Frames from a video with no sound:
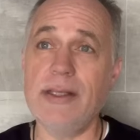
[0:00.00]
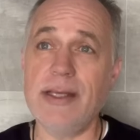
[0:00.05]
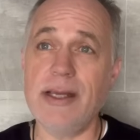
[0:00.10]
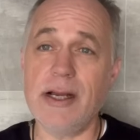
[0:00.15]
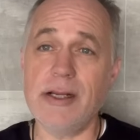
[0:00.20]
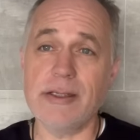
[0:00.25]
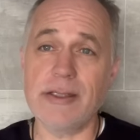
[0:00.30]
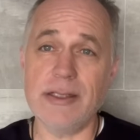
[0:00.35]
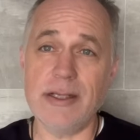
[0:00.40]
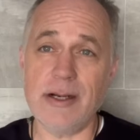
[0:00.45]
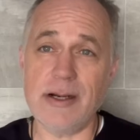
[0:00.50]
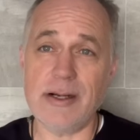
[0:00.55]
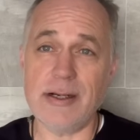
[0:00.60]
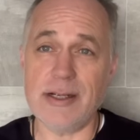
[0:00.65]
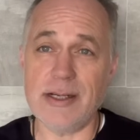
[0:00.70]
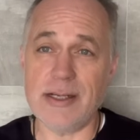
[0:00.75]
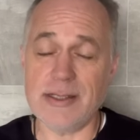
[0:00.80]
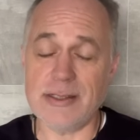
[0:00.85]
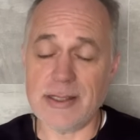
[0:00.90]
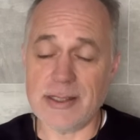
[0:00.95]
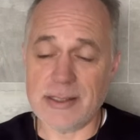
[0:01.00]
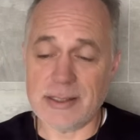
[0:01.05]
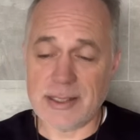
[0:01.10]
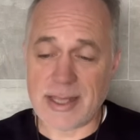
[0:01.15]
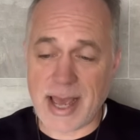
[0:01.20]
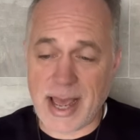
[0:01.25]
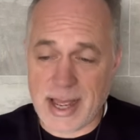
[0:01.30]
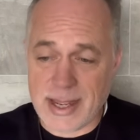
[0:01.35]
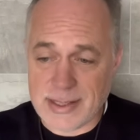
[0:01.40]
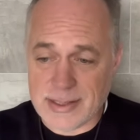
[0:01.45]
the L C R is, is
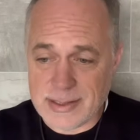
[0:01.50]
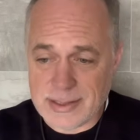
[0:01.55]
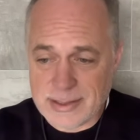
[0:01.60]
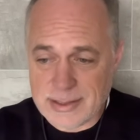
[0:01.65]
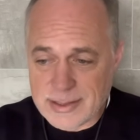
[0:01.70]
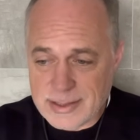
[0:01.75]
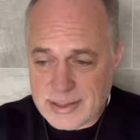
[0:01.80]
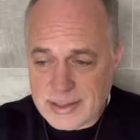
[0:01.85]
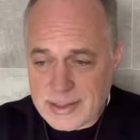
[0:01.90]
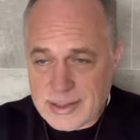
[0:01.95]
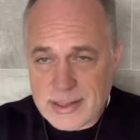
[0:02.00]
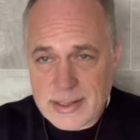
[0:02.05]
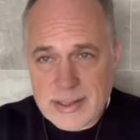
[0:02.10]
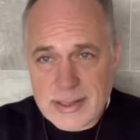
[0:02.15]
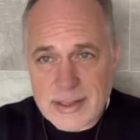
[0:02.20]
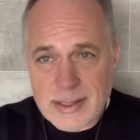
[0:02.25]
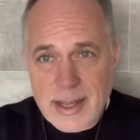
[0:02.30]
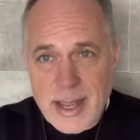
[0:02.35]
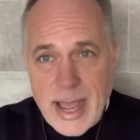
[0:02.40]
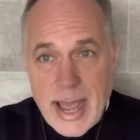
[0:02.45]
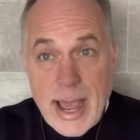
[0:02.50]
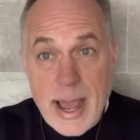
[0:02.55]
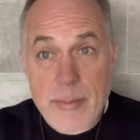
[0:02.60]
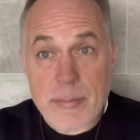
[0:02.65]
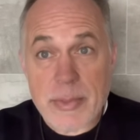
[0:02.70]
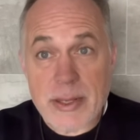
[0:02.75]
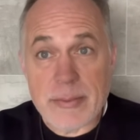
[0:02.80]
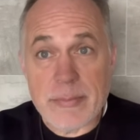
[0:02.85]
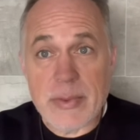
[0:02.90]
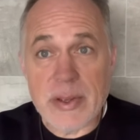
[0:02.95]
that
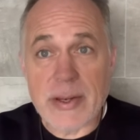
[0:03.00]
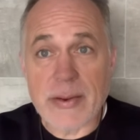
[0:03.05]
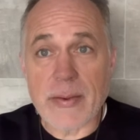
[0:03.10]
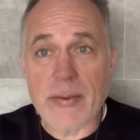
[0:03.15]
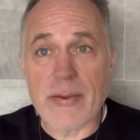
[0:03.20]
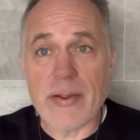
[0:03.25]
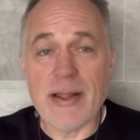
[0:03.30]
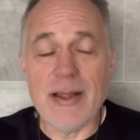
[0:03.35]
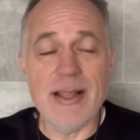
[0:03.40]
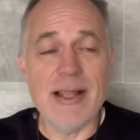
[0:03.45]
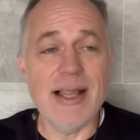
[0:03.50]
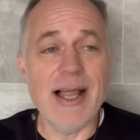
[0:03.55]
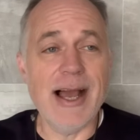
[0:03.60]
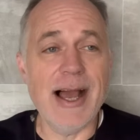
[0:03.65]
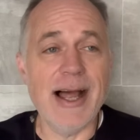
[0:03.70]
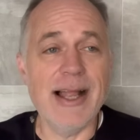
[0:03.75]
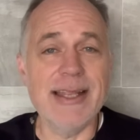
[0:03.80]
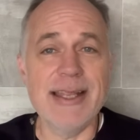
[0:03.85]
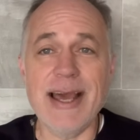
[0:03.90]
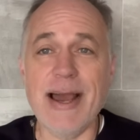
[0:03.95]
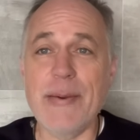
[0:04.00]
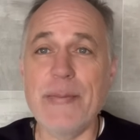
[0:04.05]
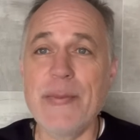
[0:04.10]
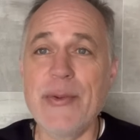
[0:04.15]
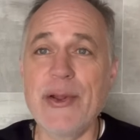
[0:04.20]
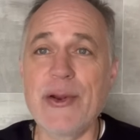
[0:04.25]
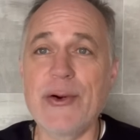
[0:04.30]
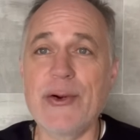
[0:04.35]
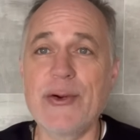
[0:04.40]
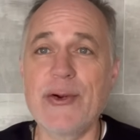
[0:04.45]
happy middle, that
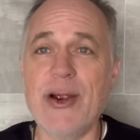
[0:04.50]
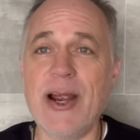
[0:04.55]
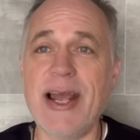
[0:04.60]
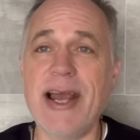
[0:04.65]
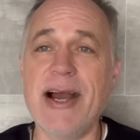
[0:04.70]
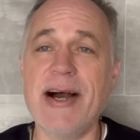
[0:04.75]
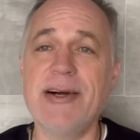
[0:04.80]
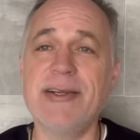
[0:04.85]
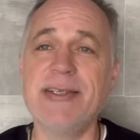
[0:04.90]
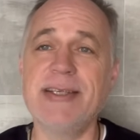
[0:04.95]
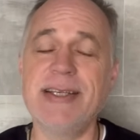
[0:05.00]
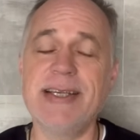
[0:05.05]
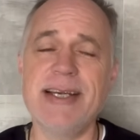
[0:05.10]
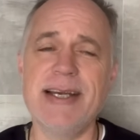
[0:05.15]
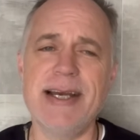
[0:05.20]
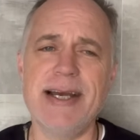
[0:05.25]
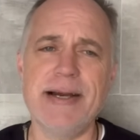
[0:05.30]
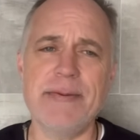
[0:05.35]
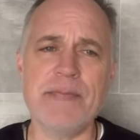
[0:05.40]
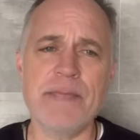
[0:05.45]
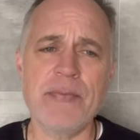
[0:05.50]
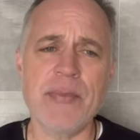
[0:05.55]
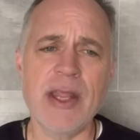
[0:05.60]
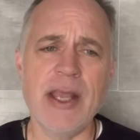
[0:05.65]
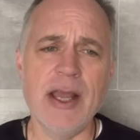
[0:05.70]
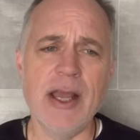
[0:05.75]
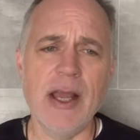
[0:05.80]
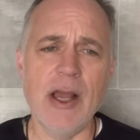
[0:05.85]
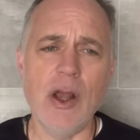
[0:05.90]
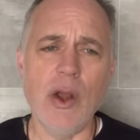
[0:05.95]
middle ground, um,
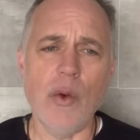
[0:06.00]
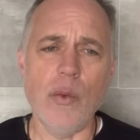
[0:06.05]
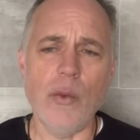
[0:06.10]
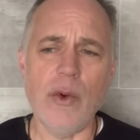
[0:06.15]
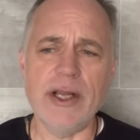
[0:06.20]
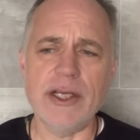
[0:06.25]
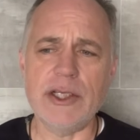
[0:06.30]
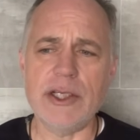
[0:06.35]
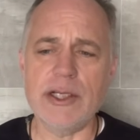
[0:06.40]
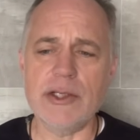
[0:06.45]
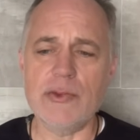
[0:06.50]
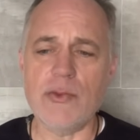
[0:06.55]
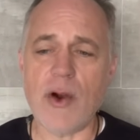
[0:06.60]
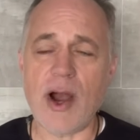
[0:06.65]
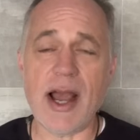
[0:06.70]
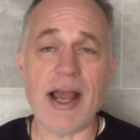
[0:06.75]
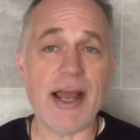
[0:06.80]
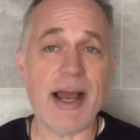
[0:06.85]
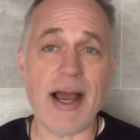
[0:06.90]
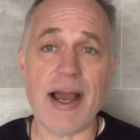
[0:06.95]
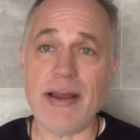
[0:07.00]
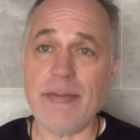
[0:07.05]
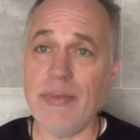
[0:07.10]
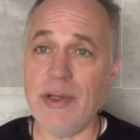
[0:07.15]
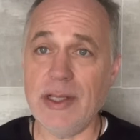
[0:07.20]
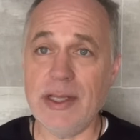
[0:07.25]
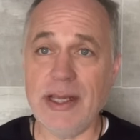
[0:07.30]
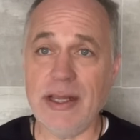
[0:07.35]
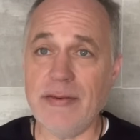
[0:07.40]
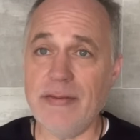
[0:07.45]
which is why I
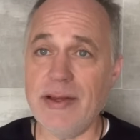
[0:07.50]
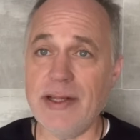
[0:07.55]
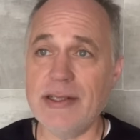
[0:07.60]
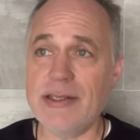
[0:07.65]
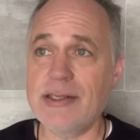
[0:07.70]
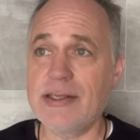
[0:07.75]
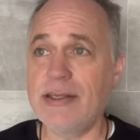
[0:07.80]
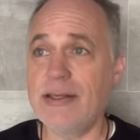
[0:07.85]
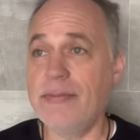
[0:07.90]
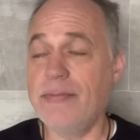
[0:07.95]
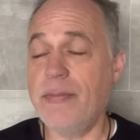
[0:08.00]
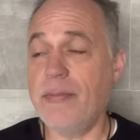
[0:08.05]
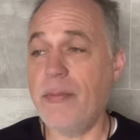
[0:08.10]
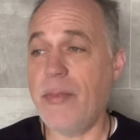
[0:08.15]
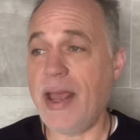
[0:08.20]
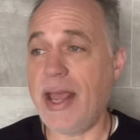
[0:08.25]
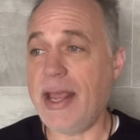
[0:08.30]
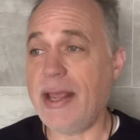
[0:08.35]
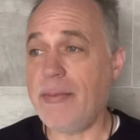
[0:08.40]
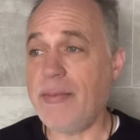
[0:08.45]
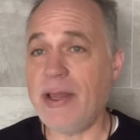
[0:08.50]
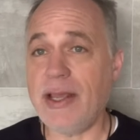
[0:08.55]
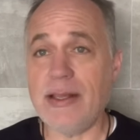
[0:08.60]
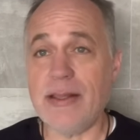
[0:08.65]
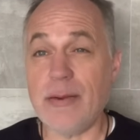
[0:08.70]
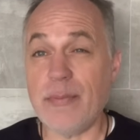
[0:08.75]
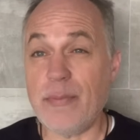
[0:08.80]
believe it's maybe the